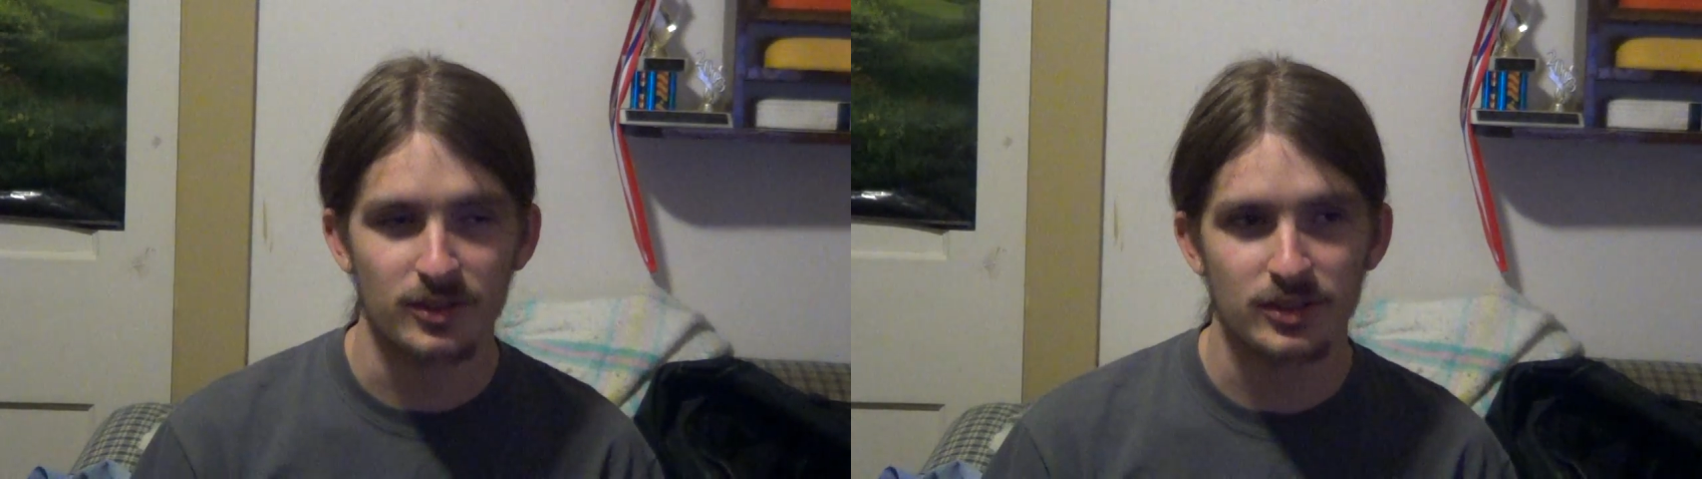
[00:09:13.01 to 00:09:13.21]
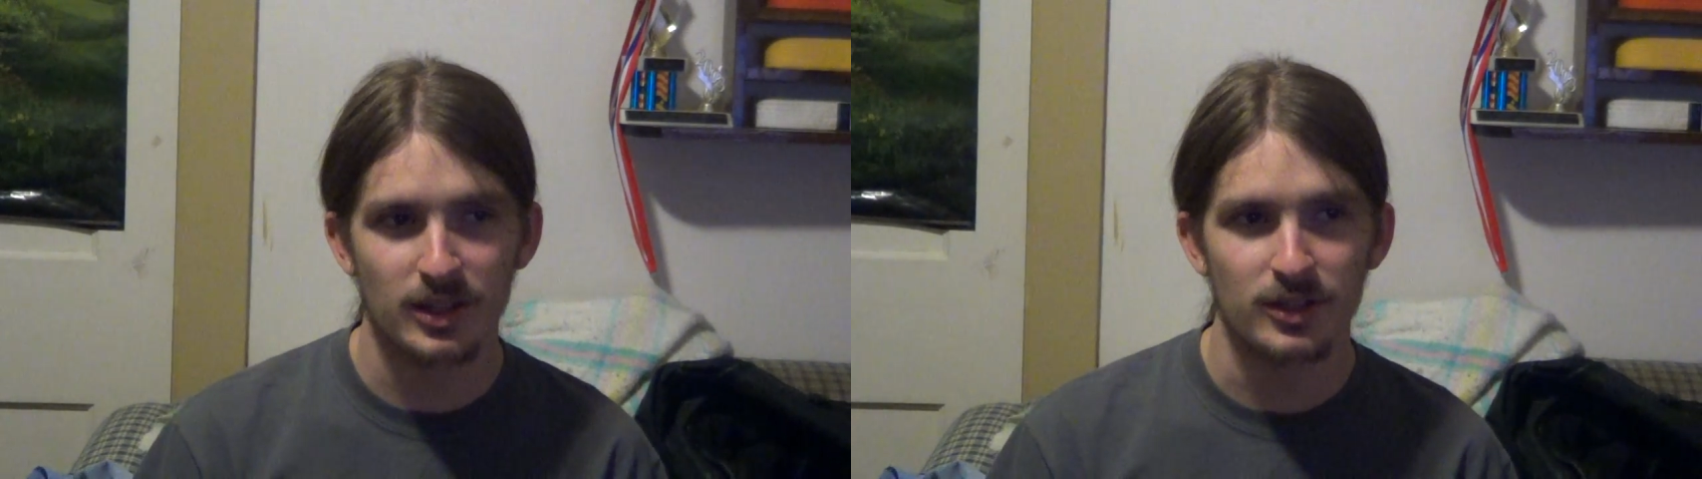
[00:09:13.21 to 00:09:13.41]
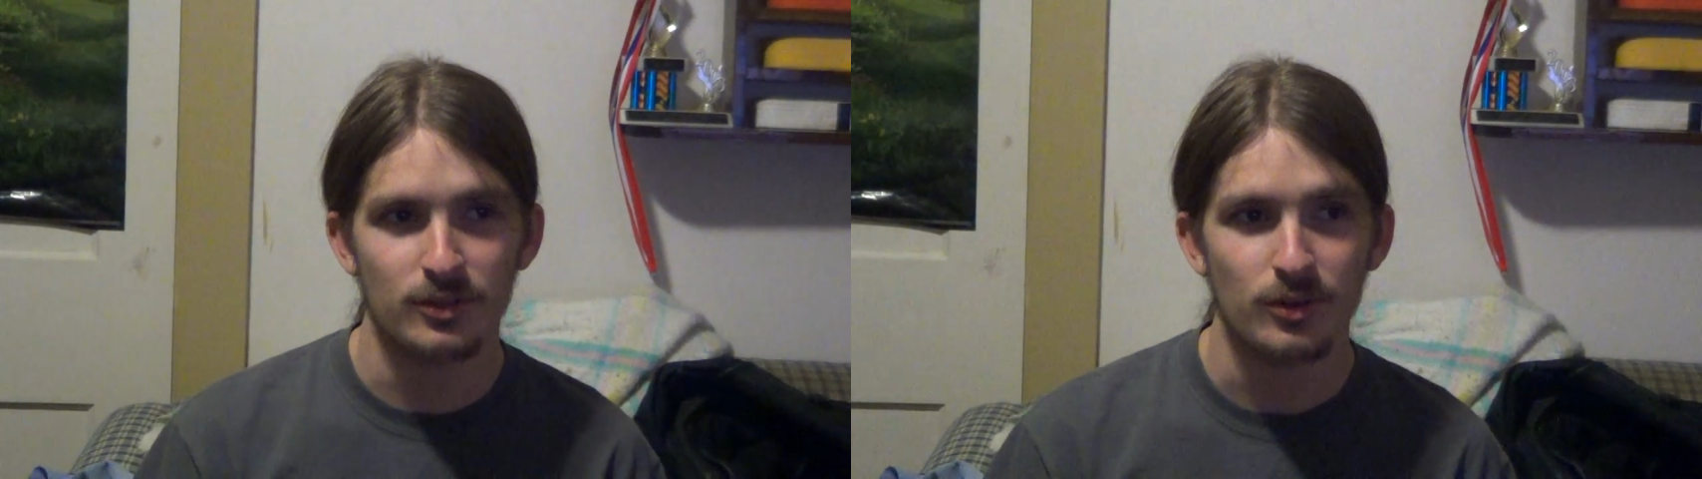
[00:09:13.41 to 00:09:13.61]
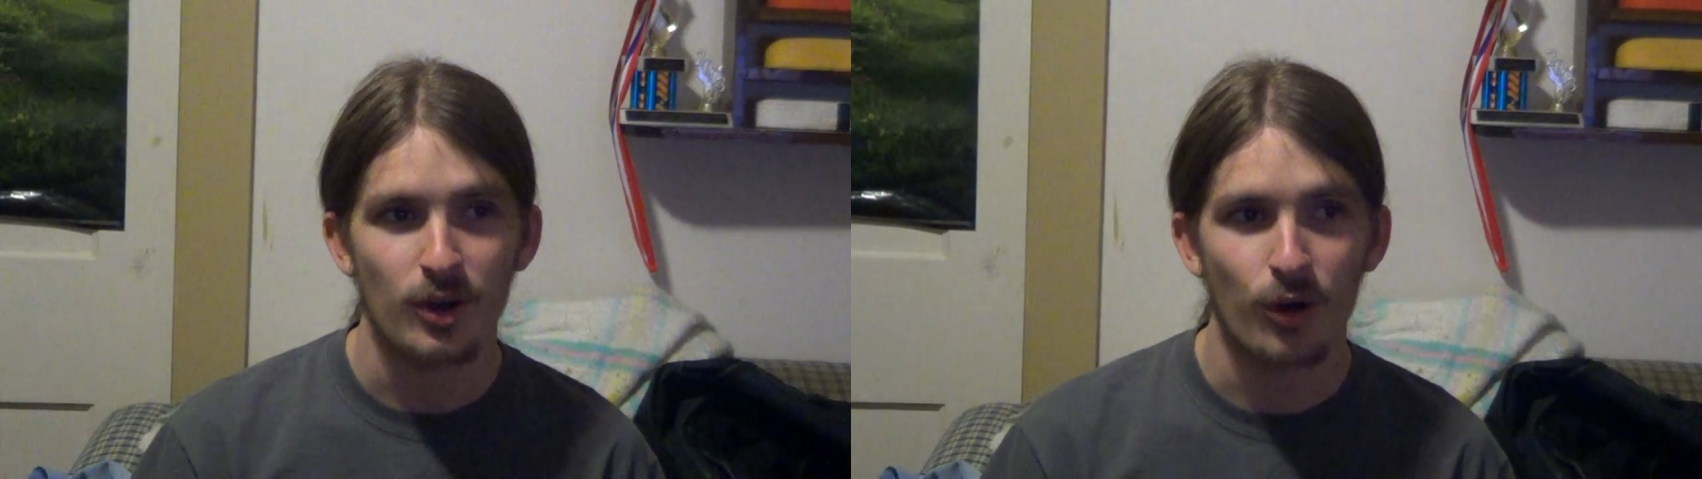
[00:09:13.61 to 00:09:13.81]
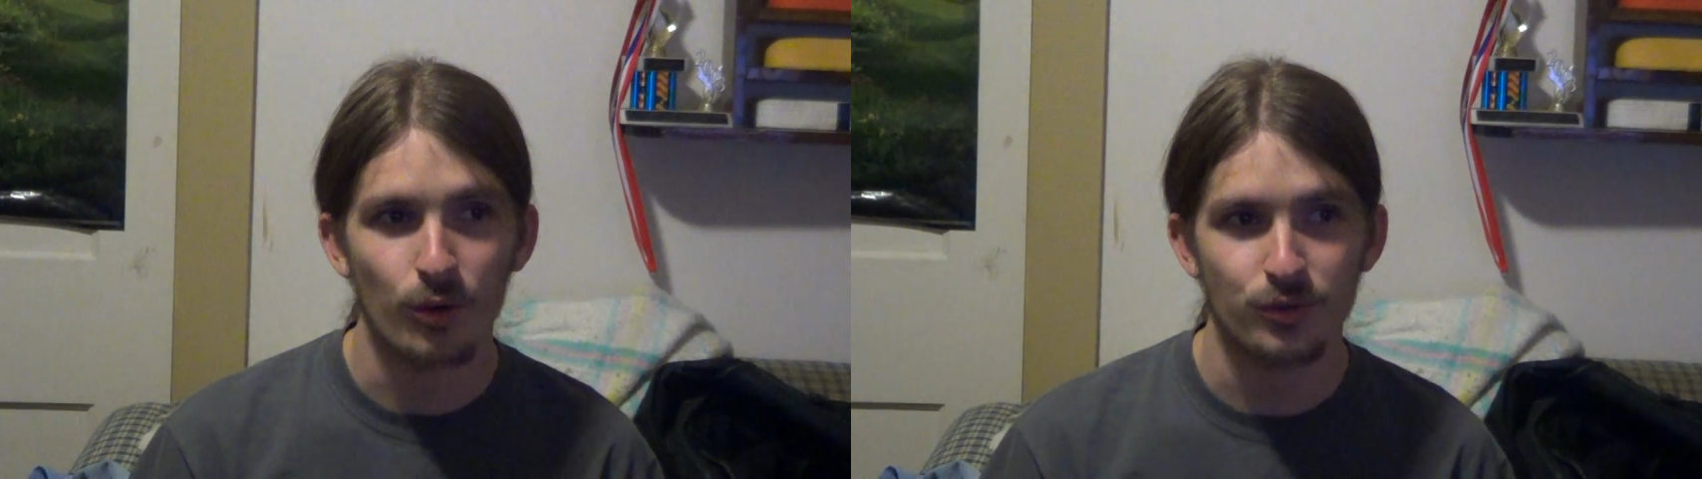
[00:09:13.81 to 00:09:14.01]
This guy who
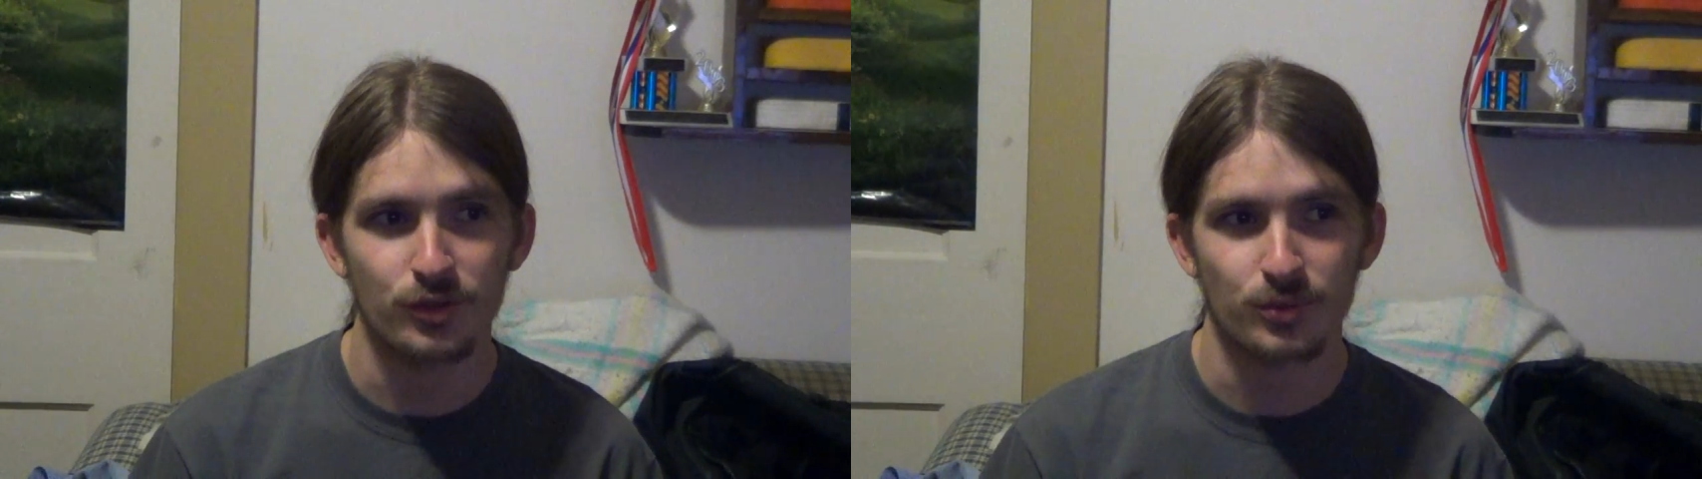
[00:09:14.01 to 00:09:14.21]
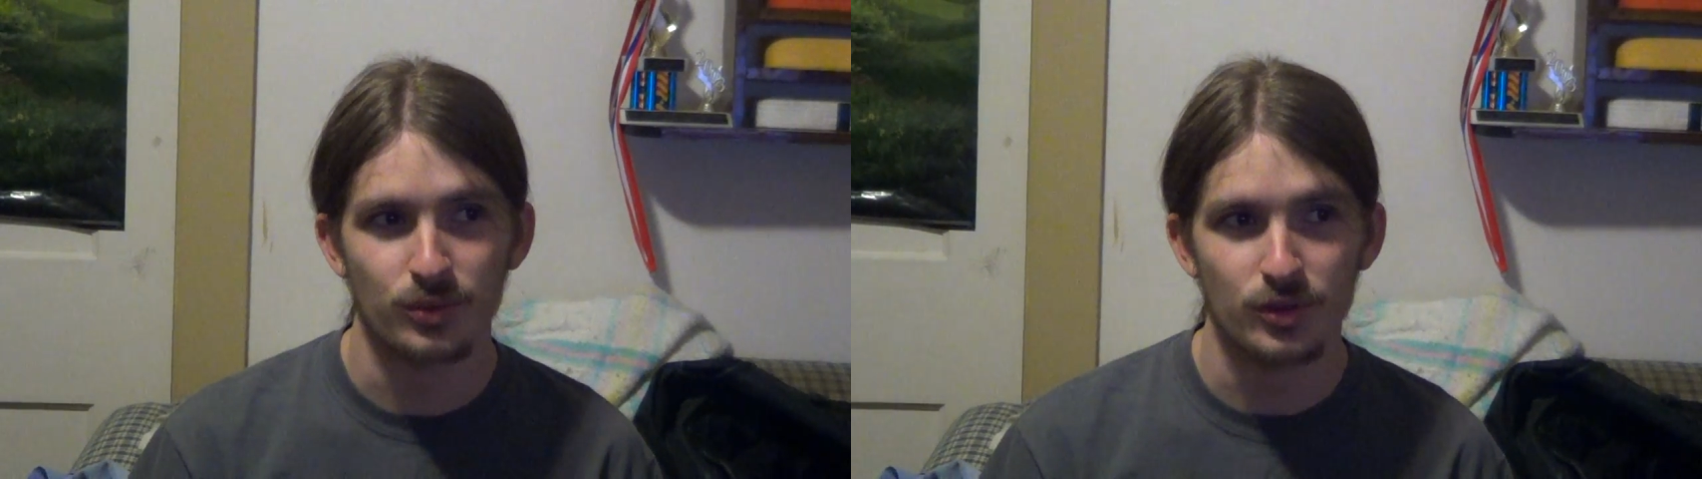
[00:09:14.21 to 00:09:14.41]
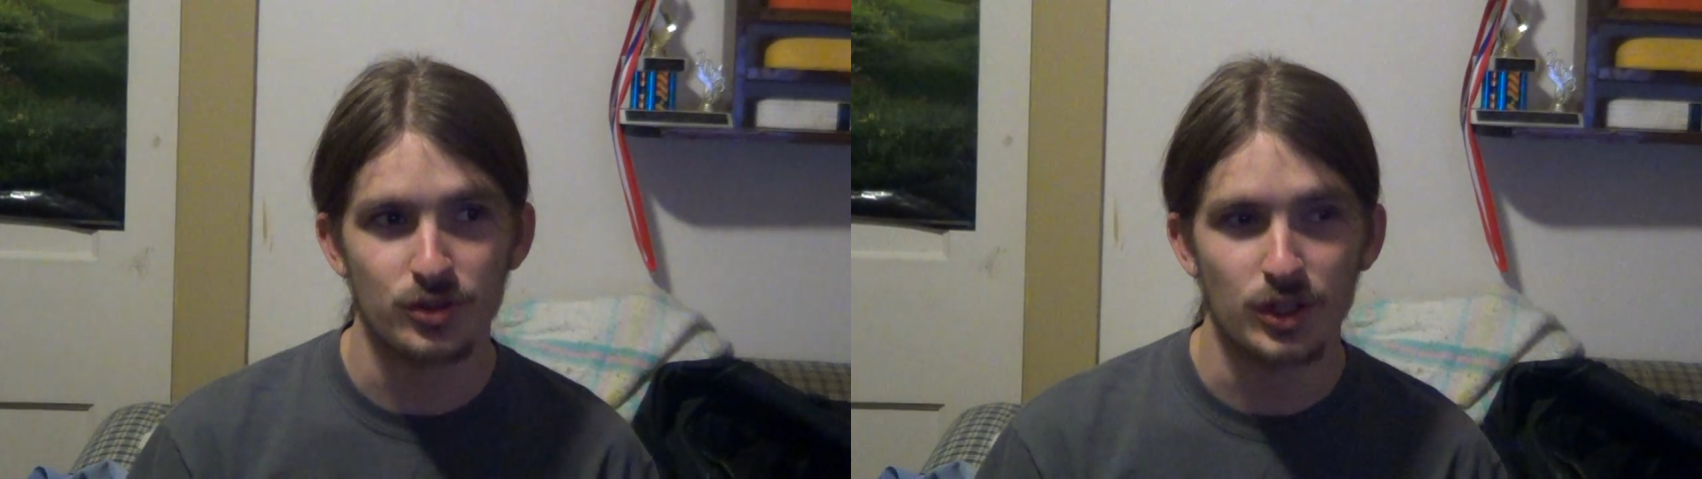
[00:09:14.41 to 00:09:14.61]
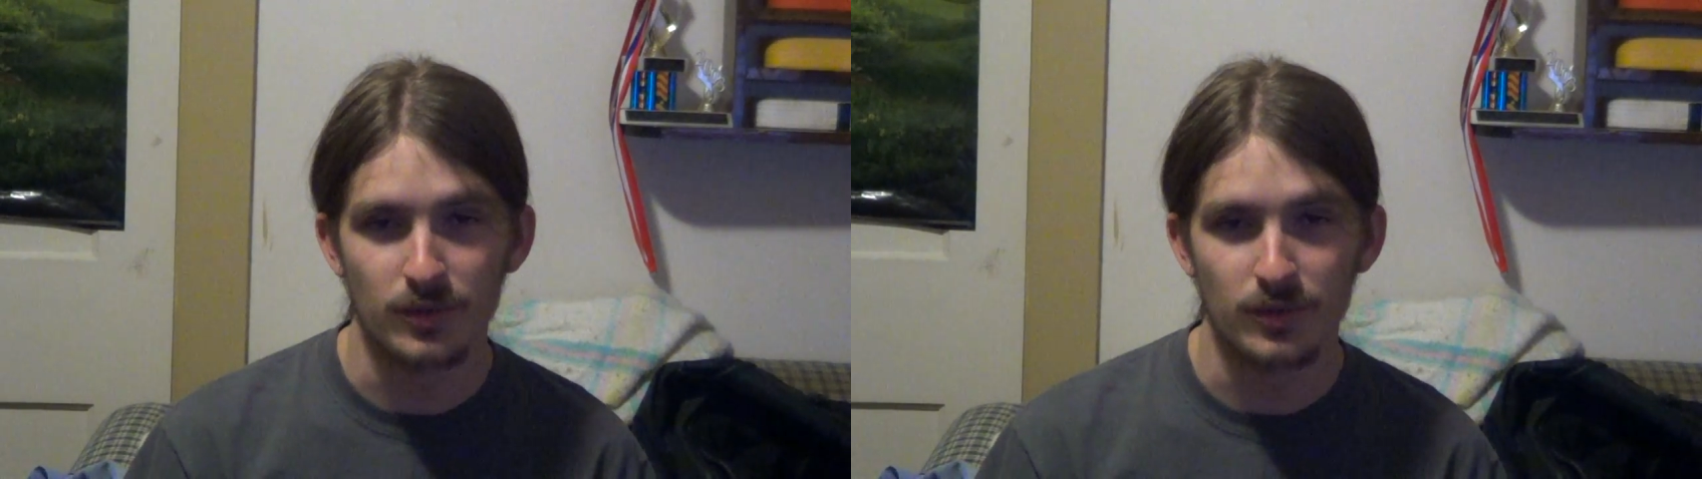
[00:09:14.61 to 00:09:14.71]
holds his religion